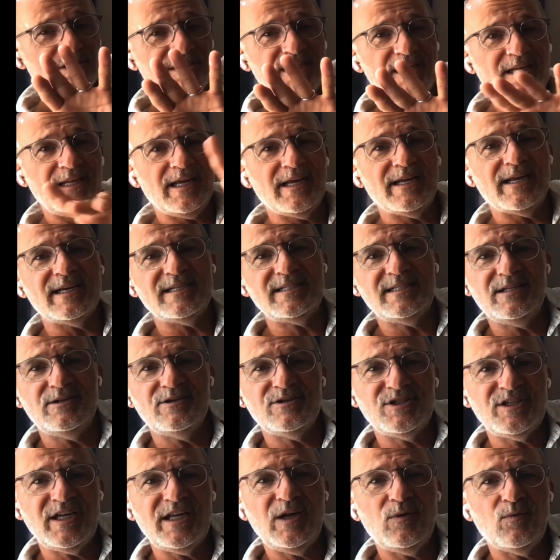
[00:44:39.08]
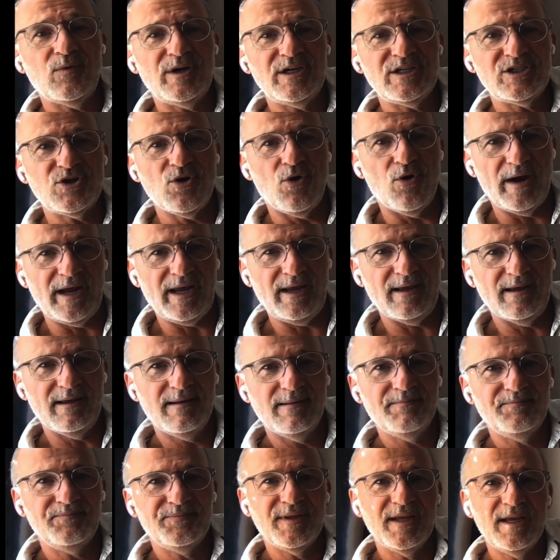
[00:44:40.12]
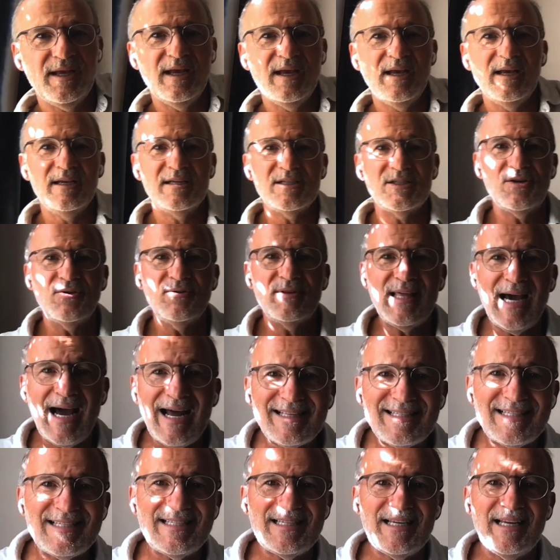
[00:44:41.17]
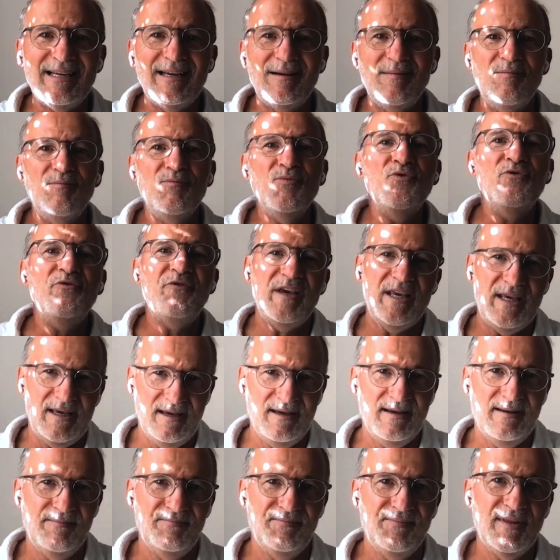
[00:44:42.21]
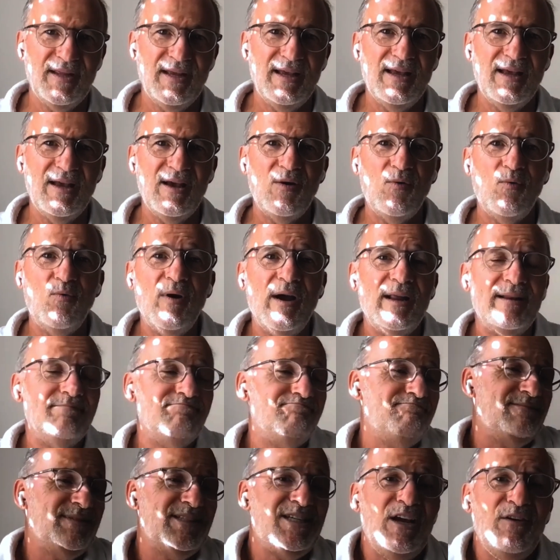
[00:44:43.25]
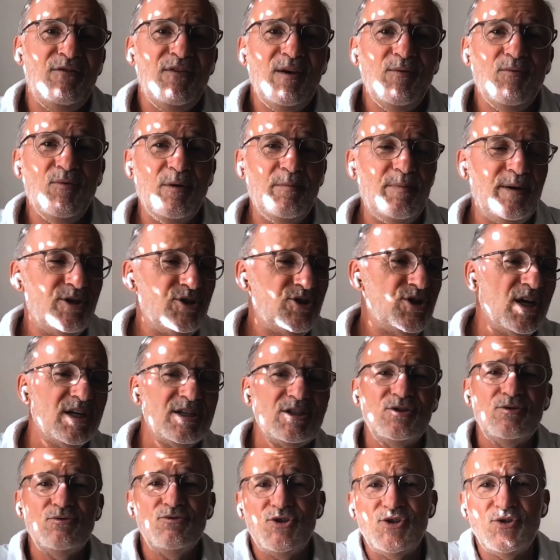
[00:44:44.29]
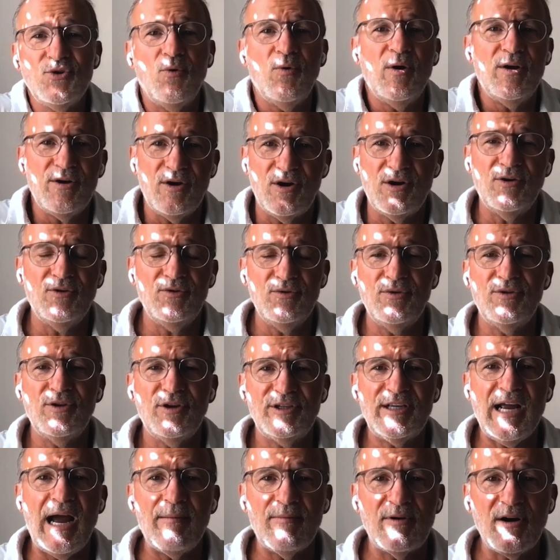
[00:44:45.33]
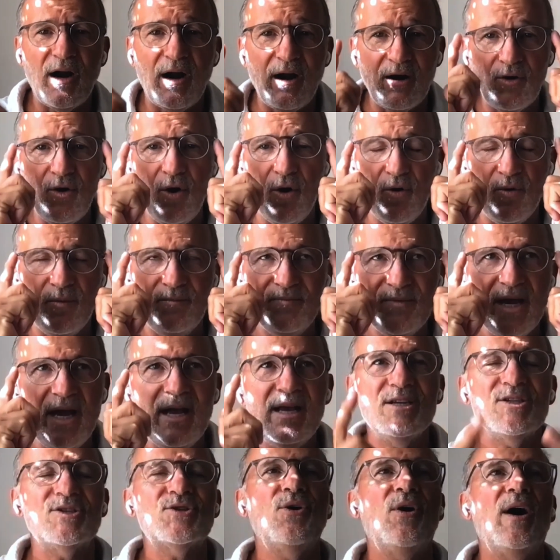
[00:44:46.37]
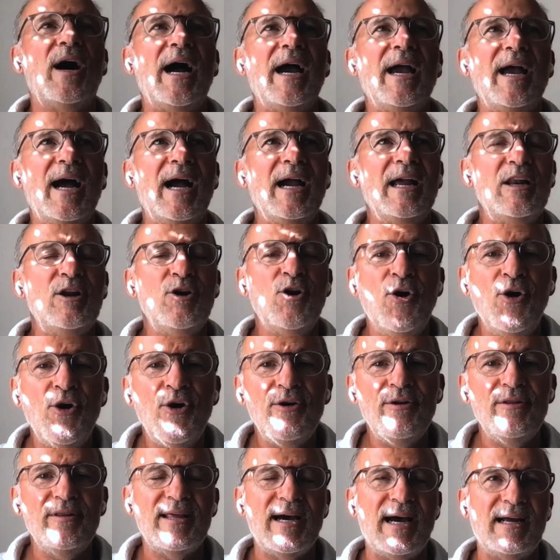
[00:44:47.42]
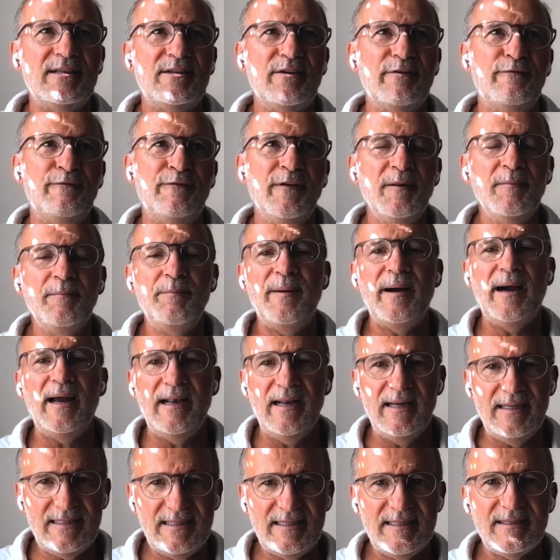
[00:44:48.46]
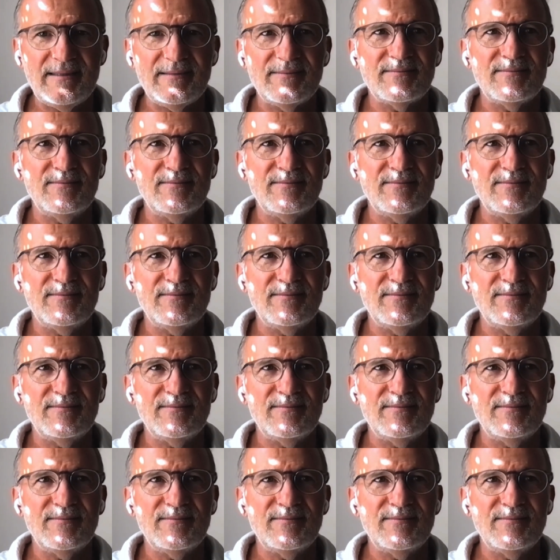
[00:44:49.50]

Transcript: the city, and I see the city where he's going. So that's movie. When TV will be just to show where the, the damn car go. So I, I learned that the film pilot